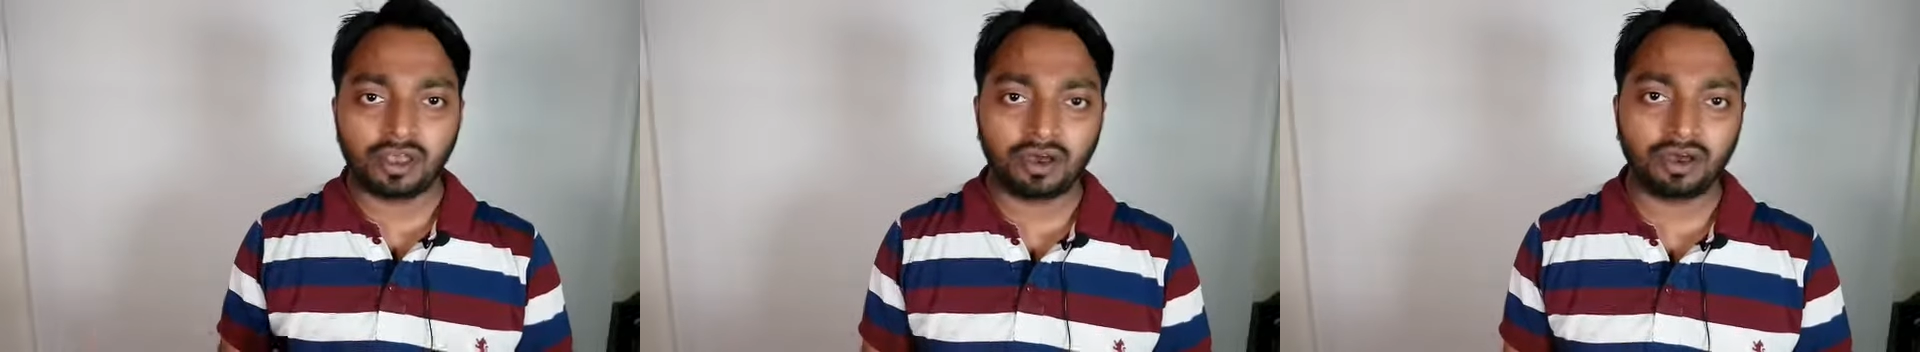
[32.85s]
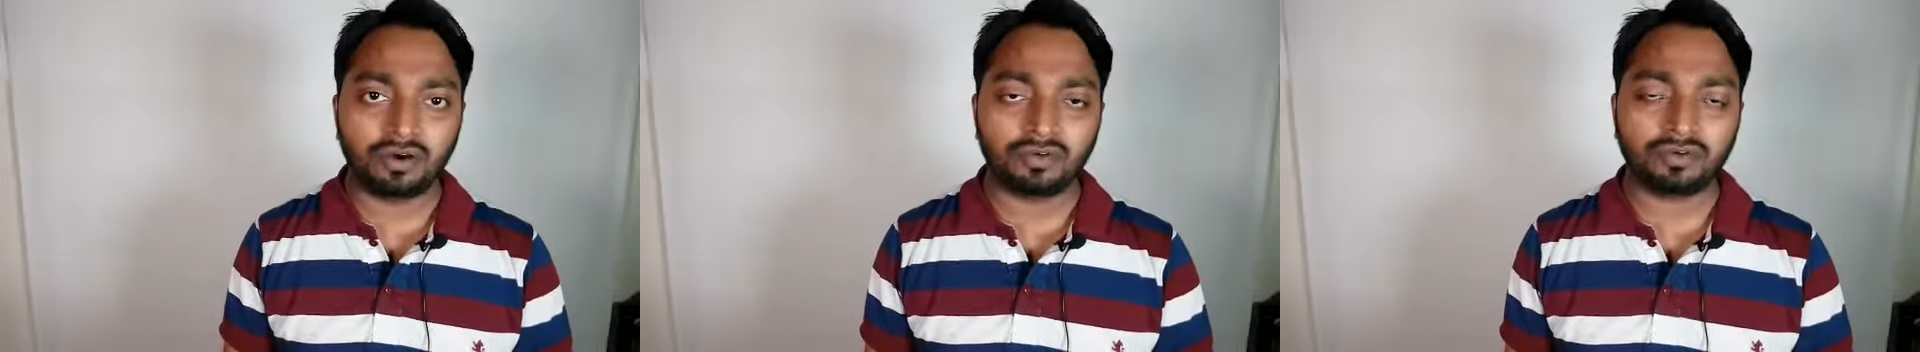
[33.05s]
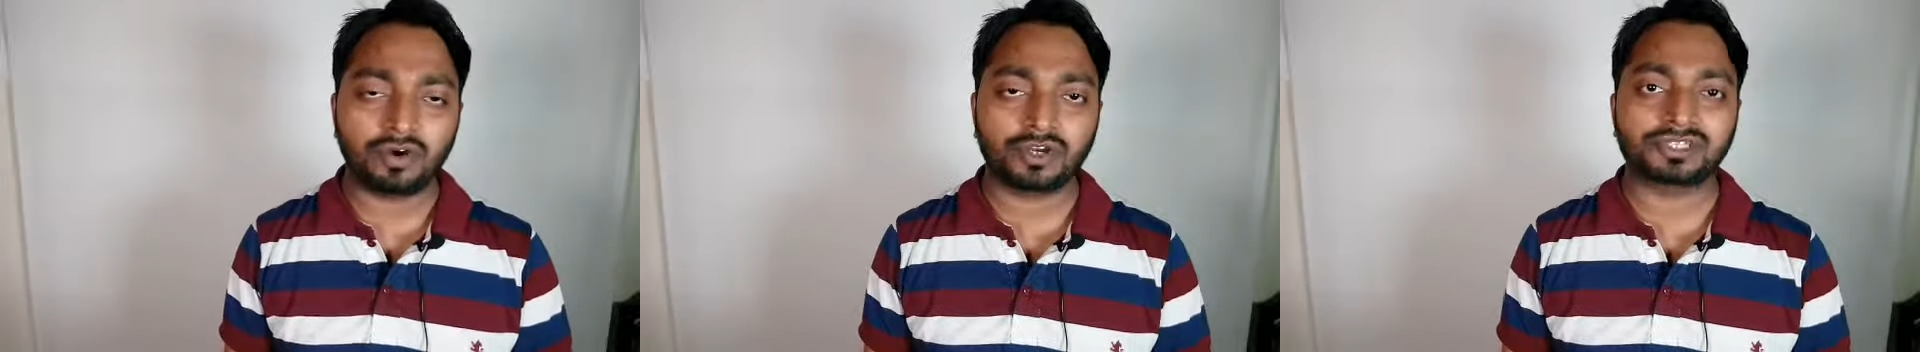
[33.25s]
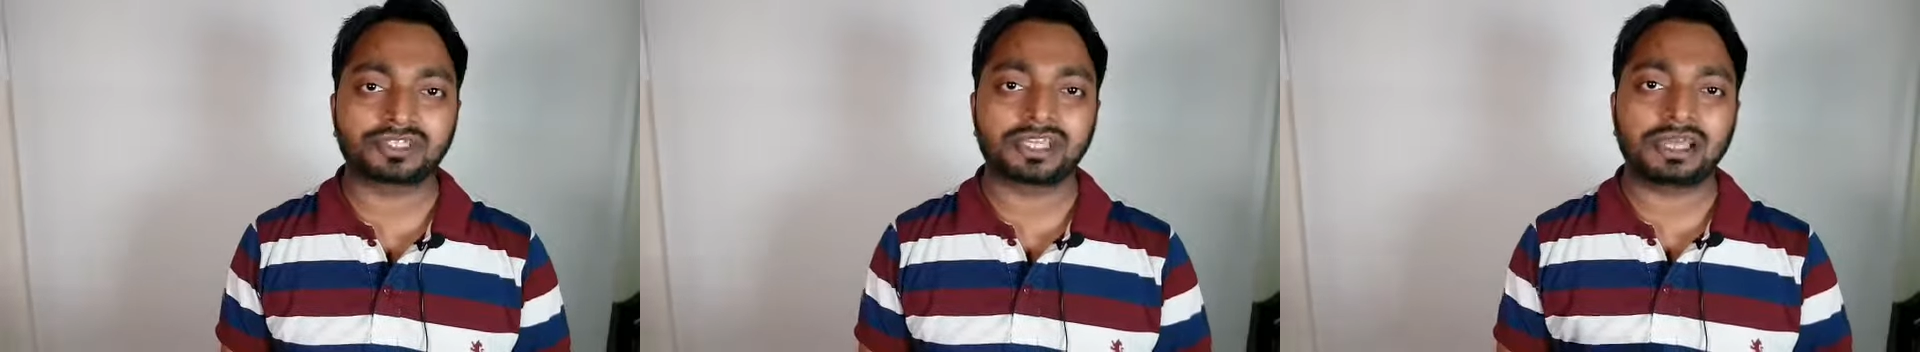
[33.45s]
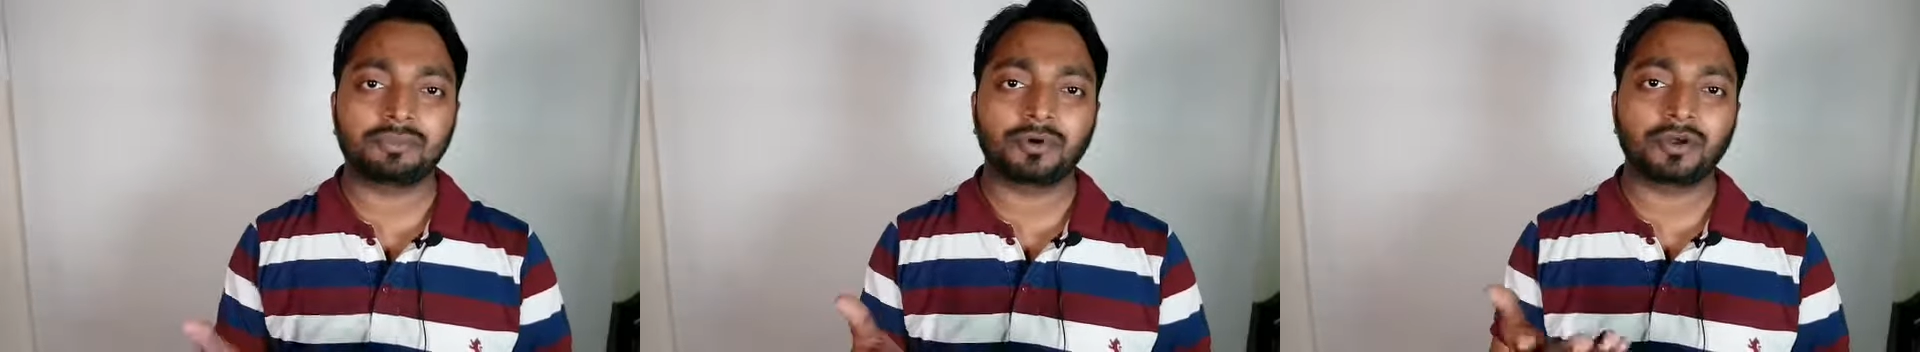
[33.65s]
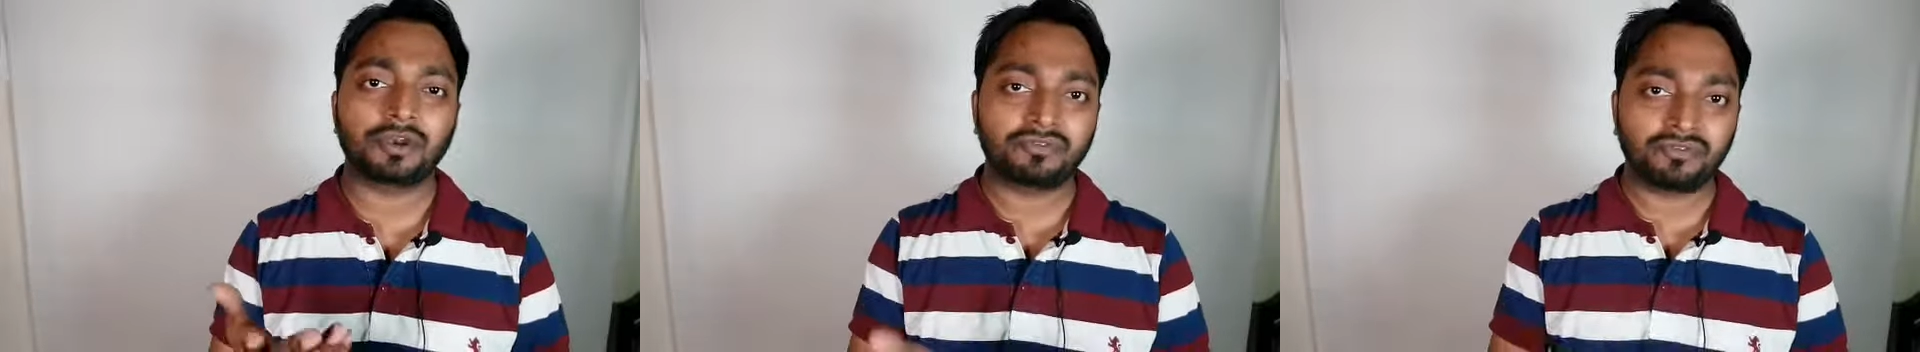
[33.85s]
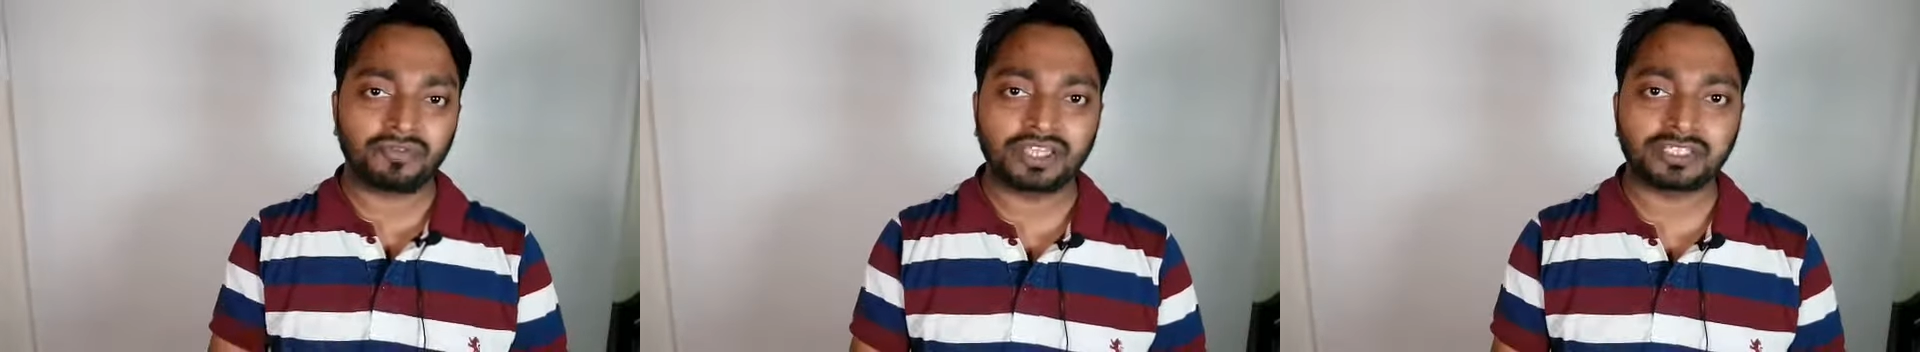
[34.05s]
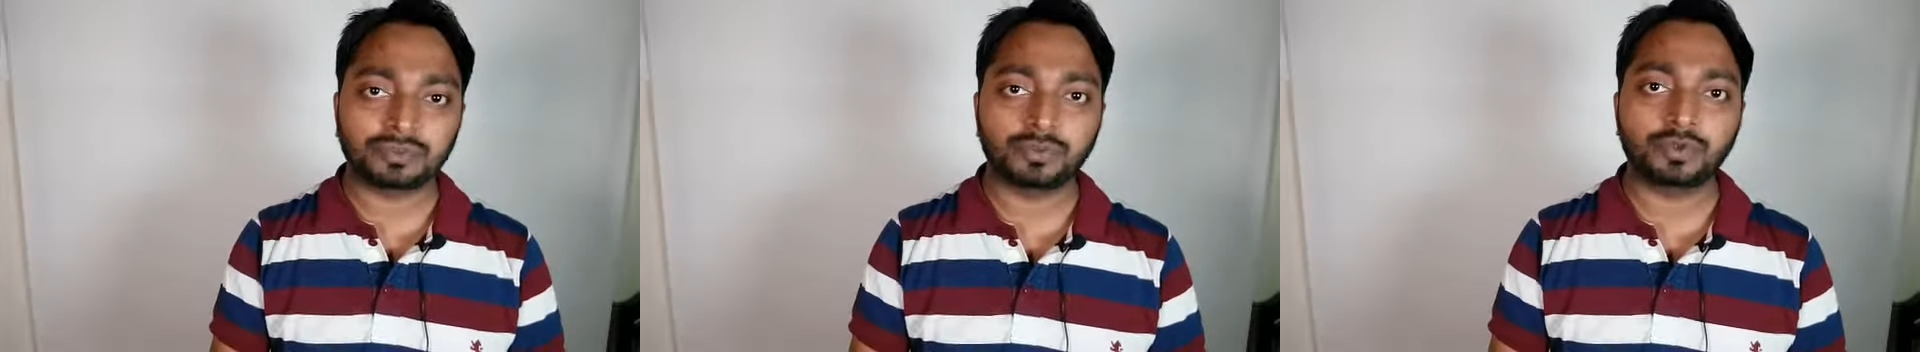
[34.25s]
WhatsApp or
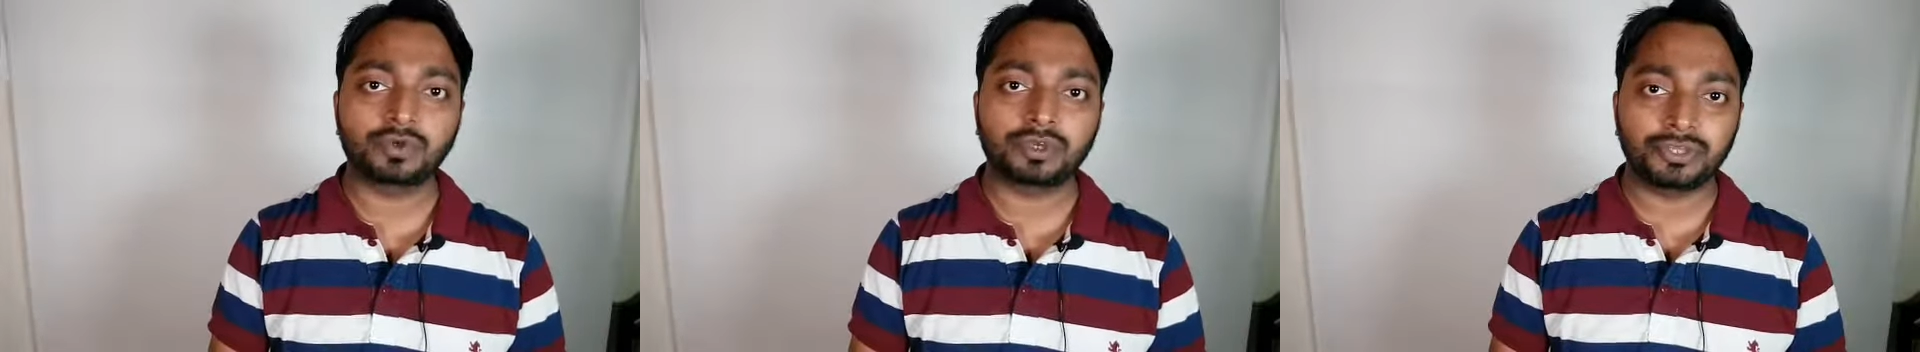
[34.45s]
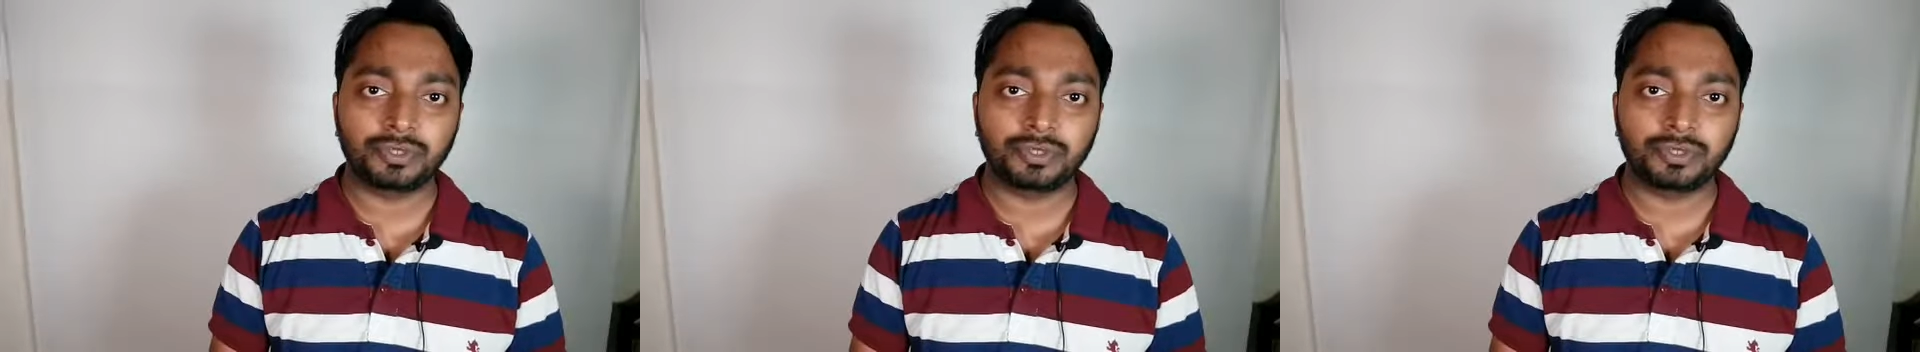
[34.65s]
Facebook,